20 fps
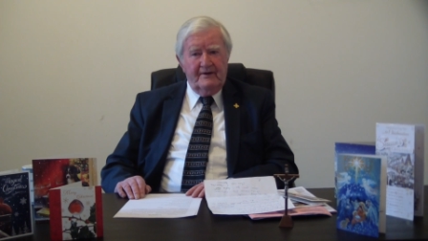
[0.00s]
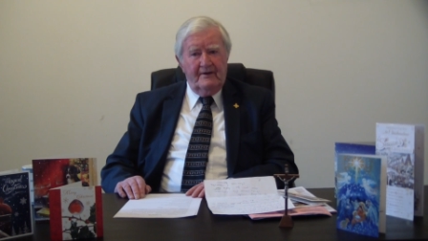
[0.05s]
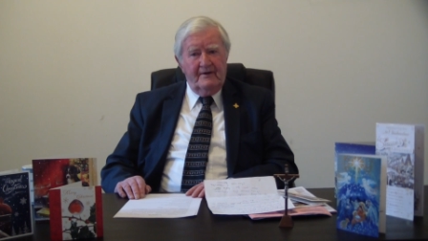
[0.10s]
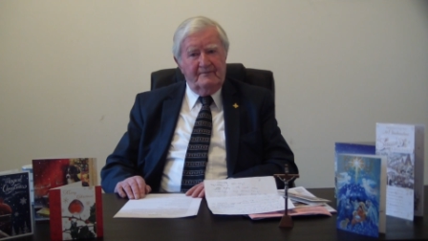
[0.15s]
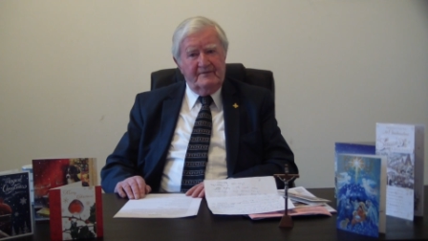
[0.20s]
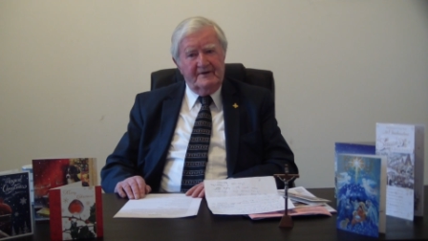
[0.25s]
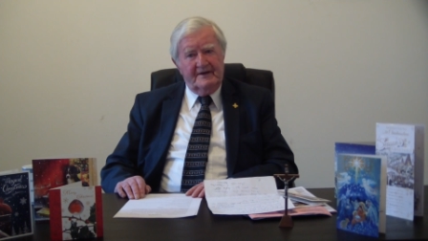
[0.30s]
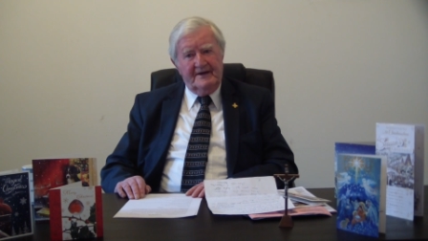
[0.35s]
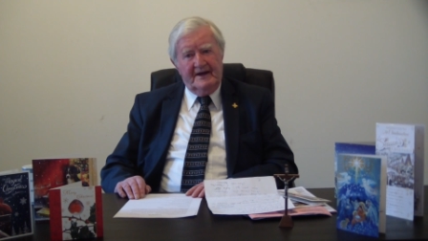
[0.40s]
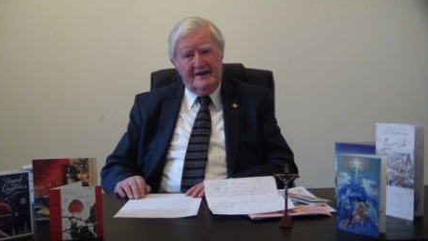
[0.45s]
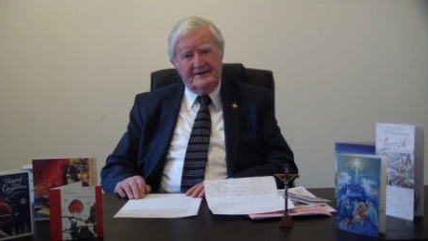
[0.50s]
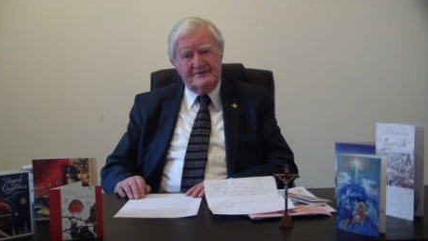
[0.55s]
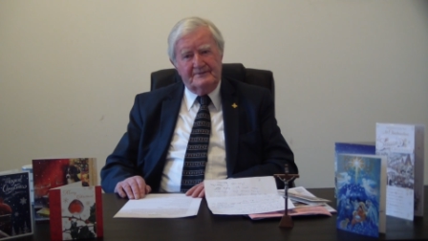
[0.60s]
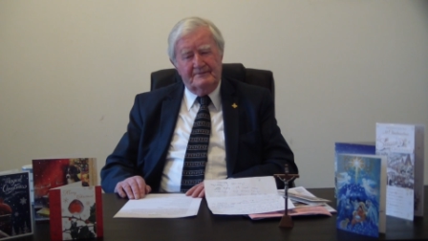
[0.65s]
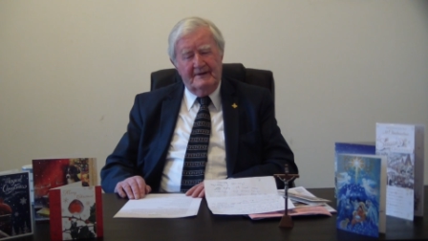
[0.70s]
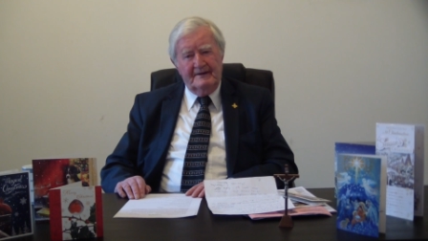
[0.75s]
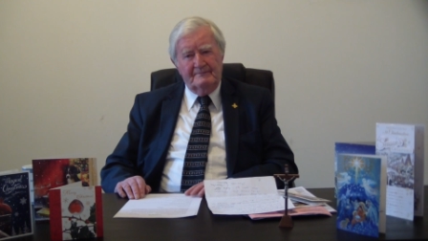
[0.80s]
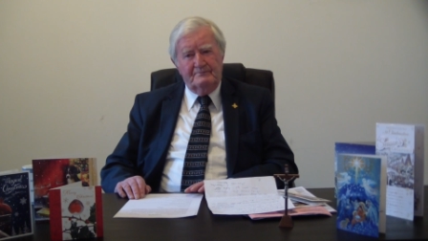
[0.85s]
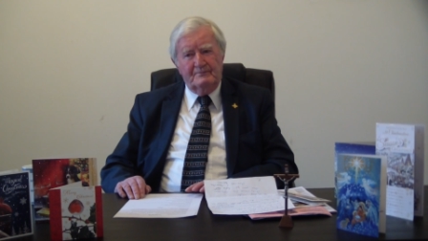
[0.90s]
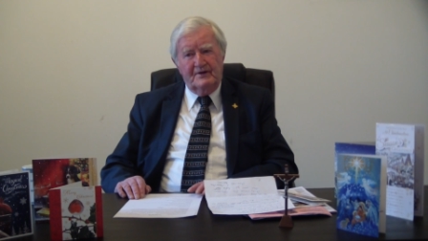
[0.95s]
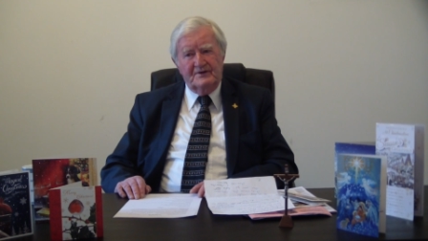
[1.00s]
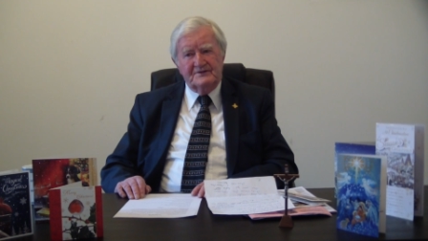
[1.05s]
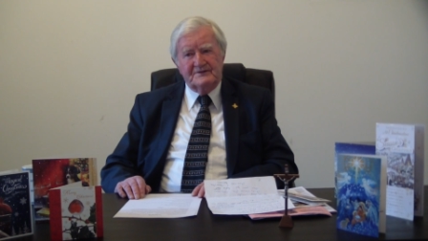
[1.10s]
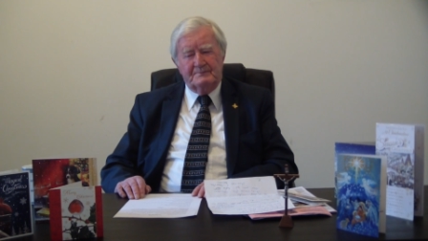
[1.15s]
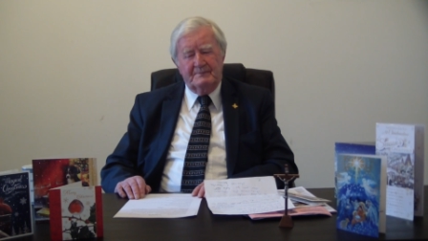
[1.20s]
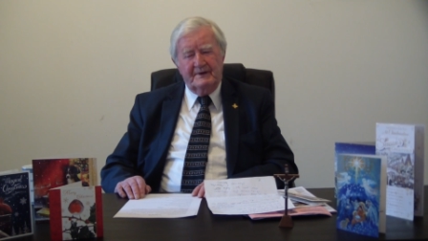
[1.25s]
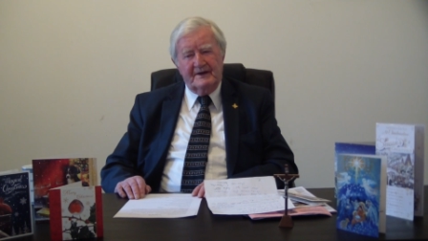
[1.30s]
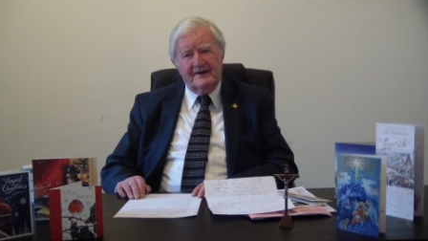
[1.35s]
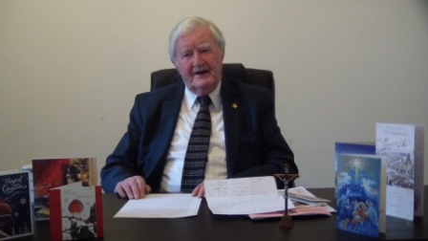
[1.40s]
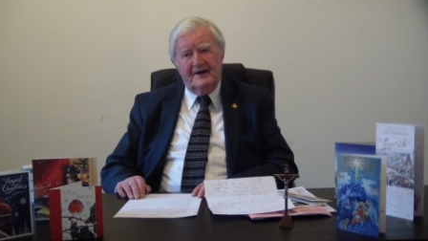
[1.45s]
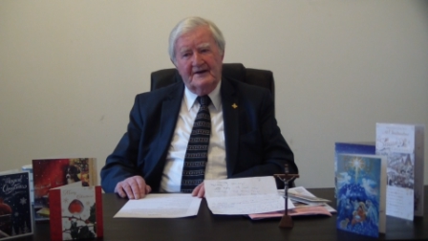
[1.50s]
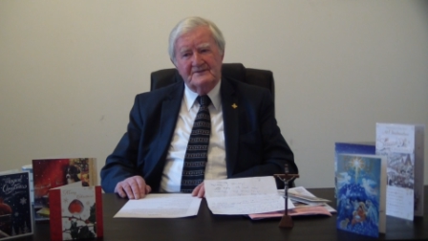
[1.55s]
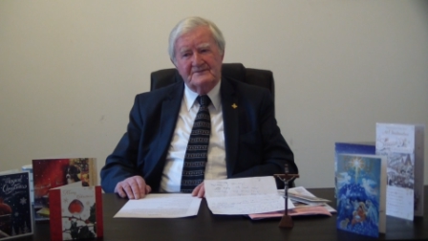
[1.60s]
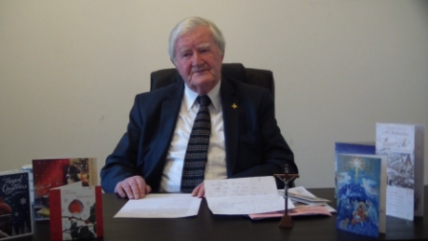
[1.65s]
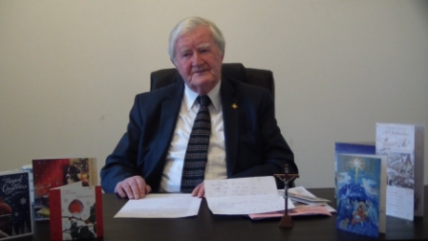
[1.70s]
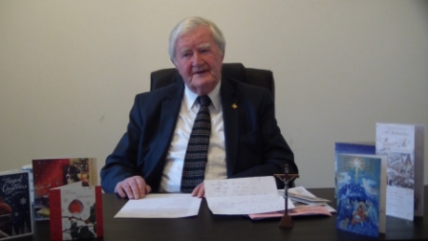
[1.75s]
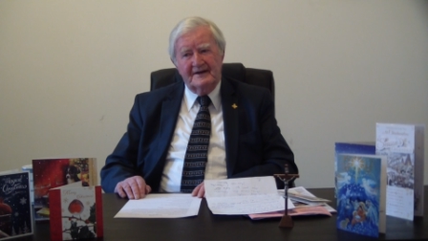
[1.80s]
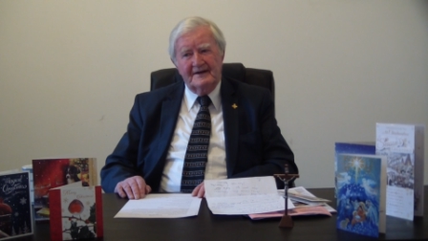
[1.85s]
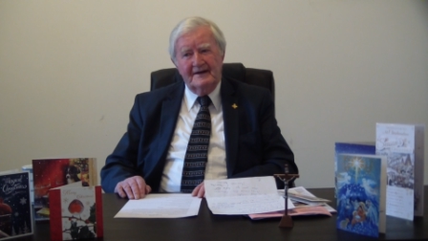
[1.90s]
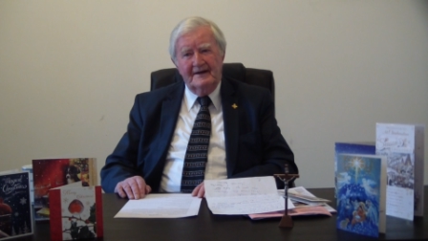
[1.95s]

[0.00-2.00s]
going for the next 12 months, because the